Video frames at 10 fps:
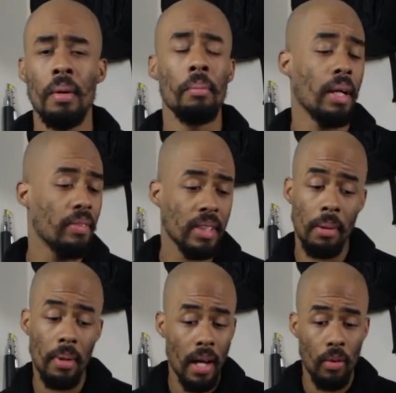But every
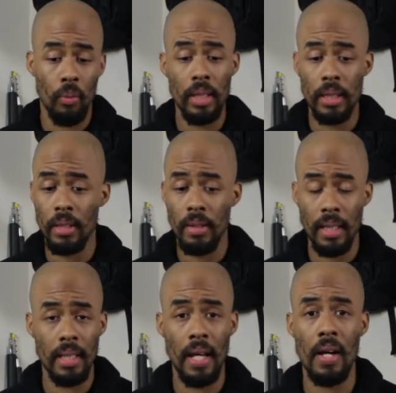time I have witnessed her
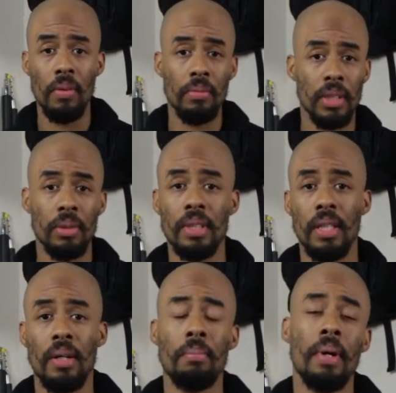get down, she was
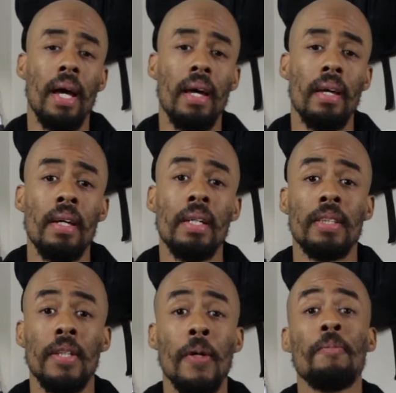in her bag.
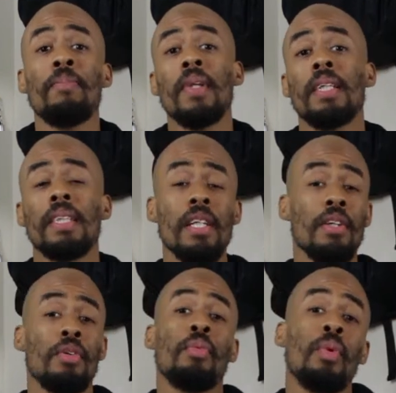So,
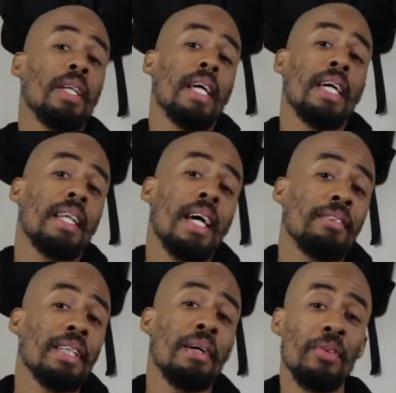Sarah, one day in
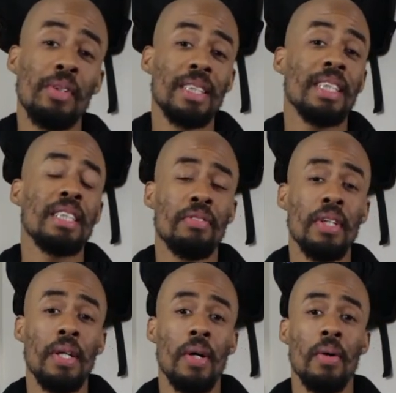lifetime, you're gonna see this
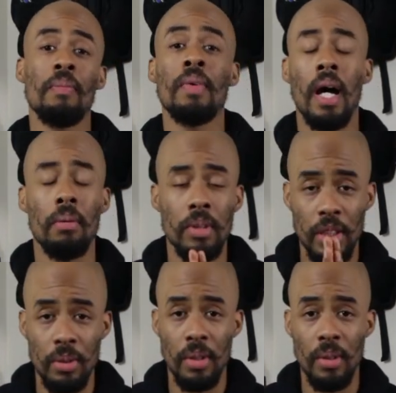video. I'm
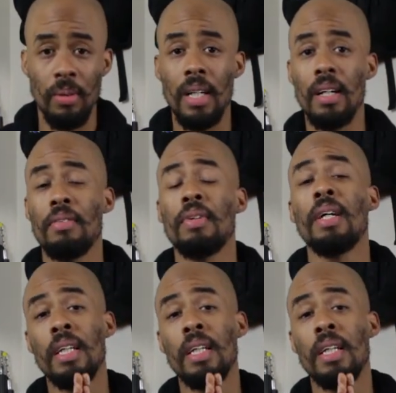just showing you love.